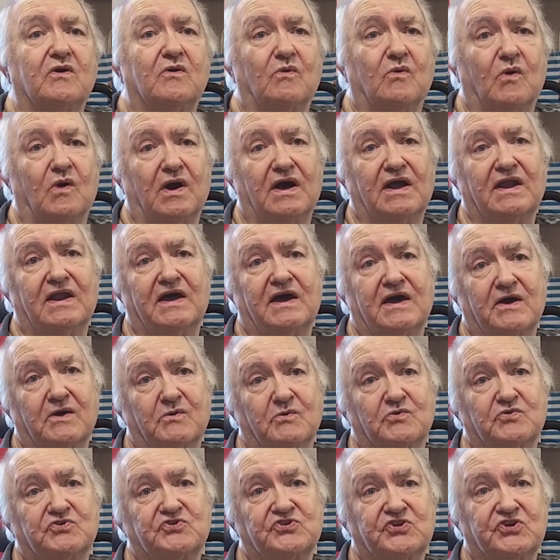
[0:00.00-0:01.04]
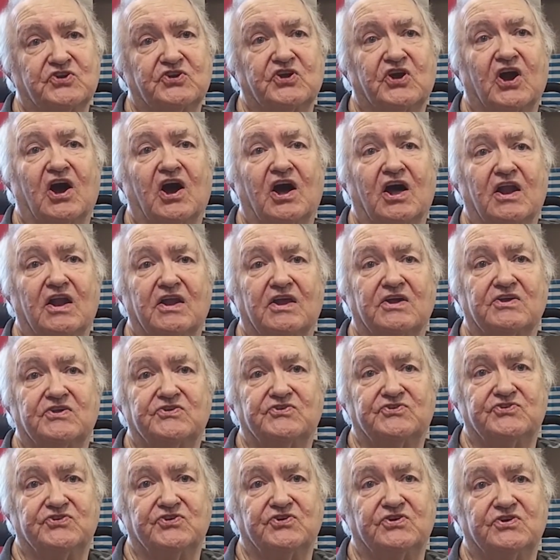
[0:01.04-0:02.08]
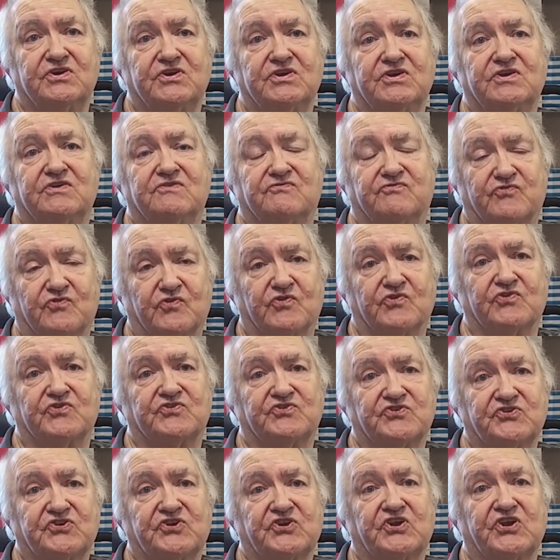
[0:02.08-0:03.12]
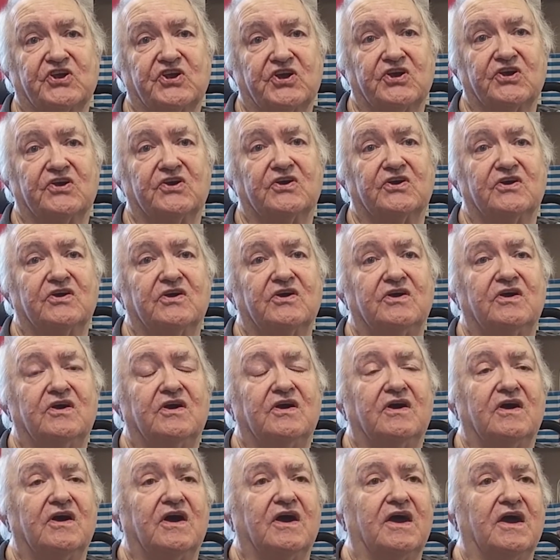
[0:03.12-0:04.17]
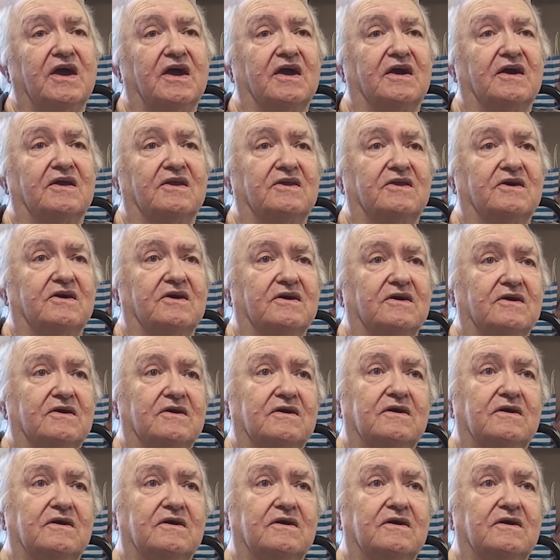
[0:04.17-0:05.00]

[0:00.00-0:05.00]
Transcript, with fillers: while I was in college in Forest City. And, uh,